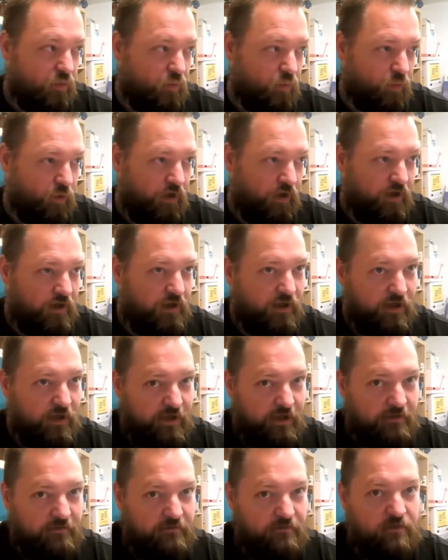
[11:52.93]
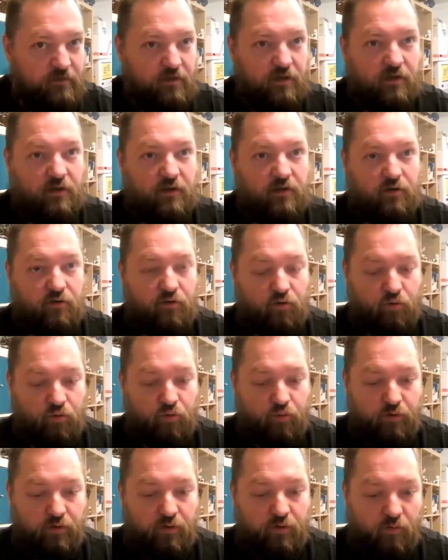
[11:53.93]
where he lived,
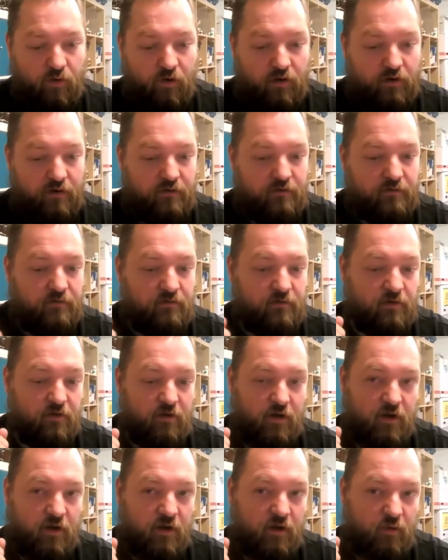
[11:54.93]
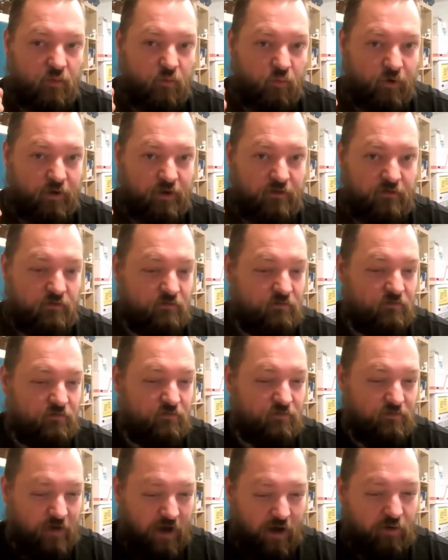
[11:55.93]
who he was, which
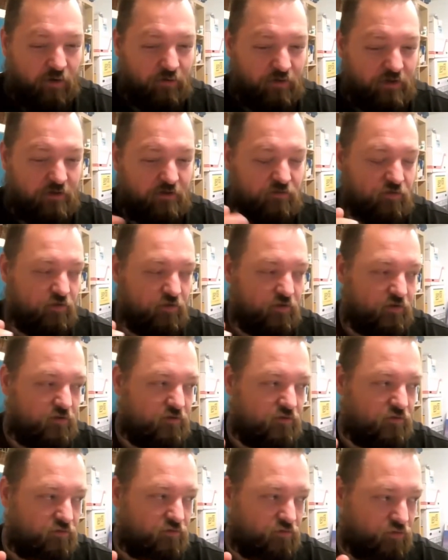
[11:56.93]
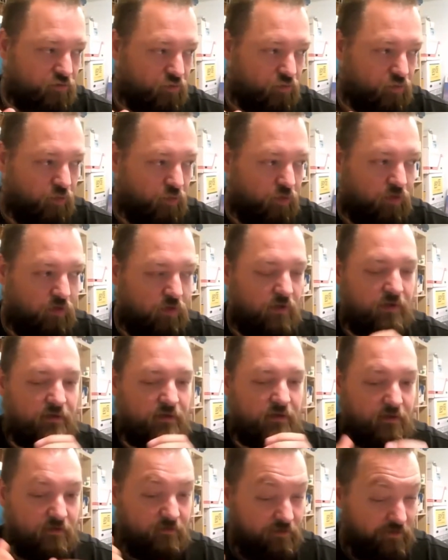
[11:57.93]
route he took to school,
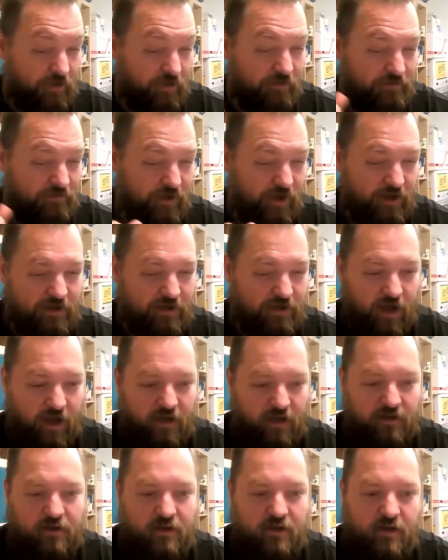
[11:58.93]
and stuff like that.